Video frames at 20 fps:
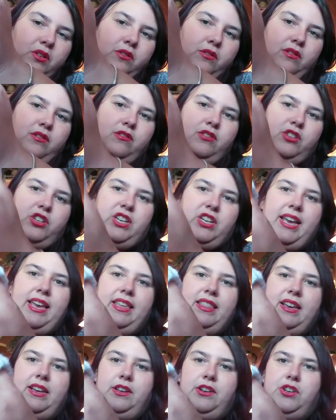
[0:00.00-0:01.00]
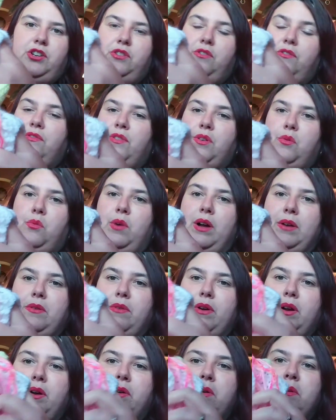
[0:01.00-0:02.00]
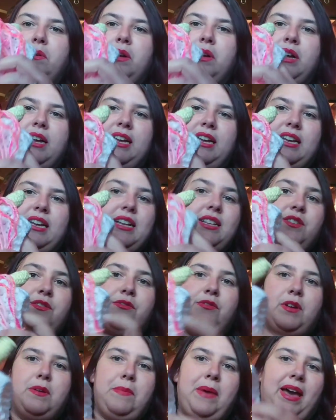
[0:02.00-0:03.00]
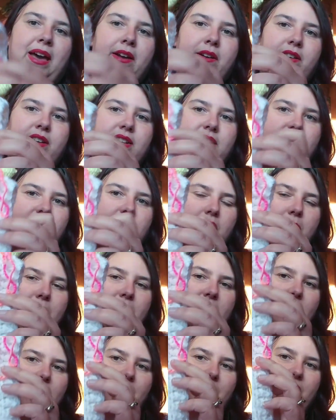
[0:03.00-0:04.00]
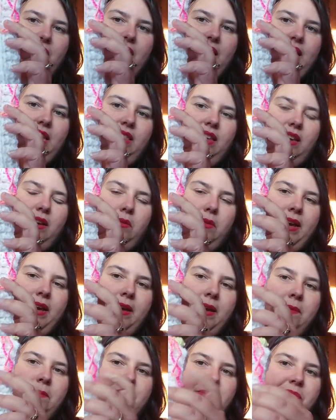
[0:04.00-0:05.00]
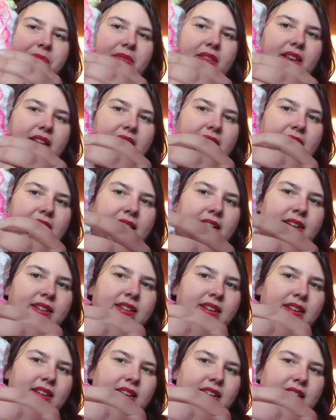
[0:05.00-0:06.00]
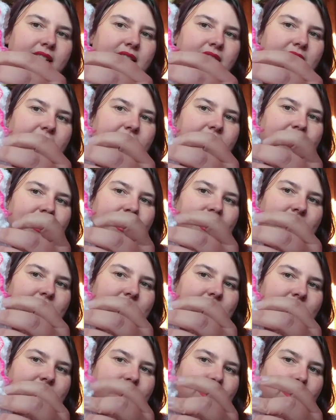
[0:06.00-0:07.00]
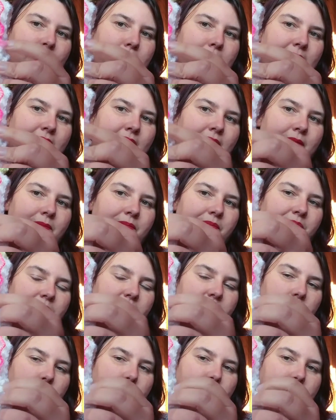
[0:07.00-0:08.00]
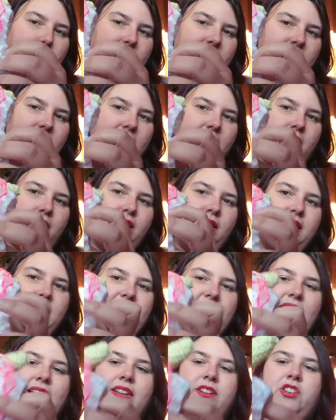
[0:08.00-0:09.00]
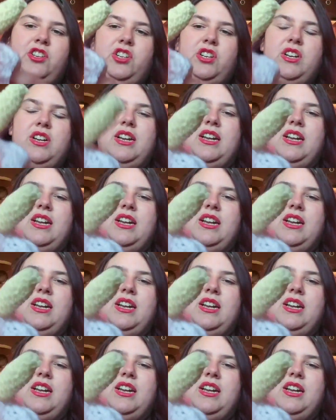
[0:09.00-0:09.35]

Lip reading: crochet that you do for 1 row. It's a free pattern, so I'm not giving anything away. And it has some ribbing here at the edge.